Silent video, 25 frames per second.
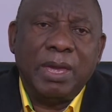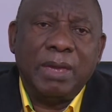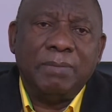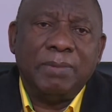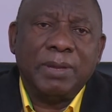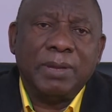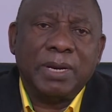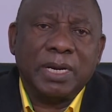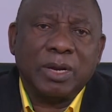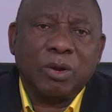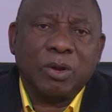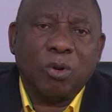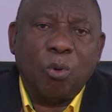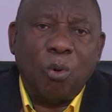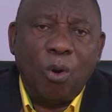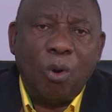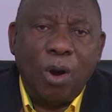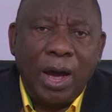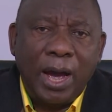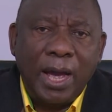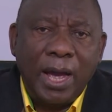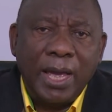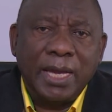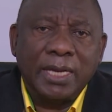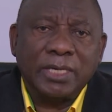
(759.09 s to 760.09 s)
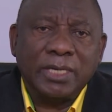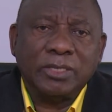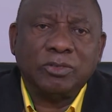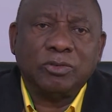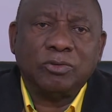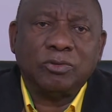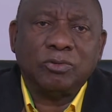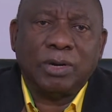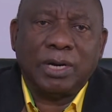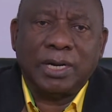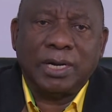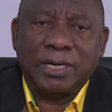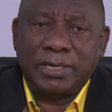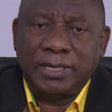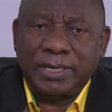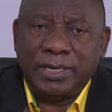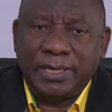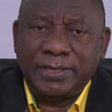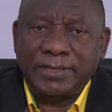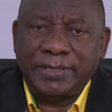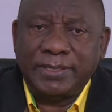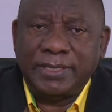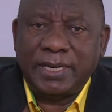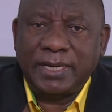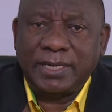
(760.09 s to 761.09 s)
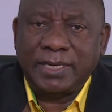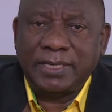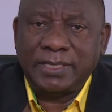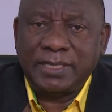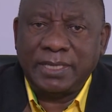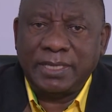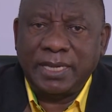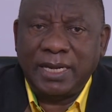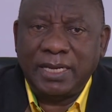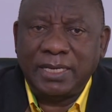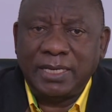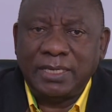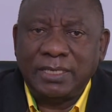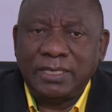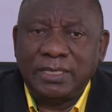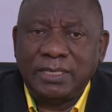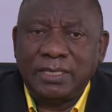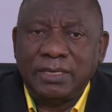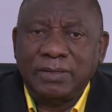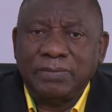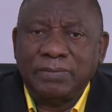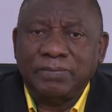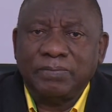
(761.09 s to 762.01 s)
be required to address the extent